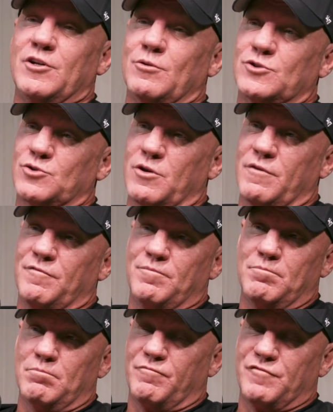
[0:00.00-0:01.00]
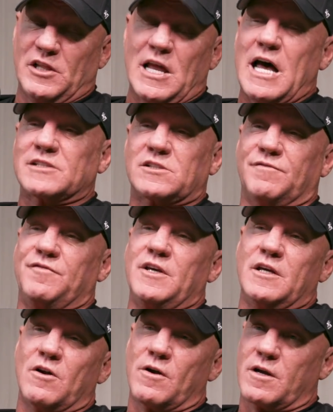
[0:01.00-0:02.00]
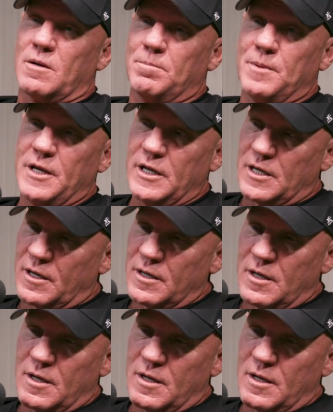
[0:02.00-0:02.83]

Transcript: sort of philosophy in our company and a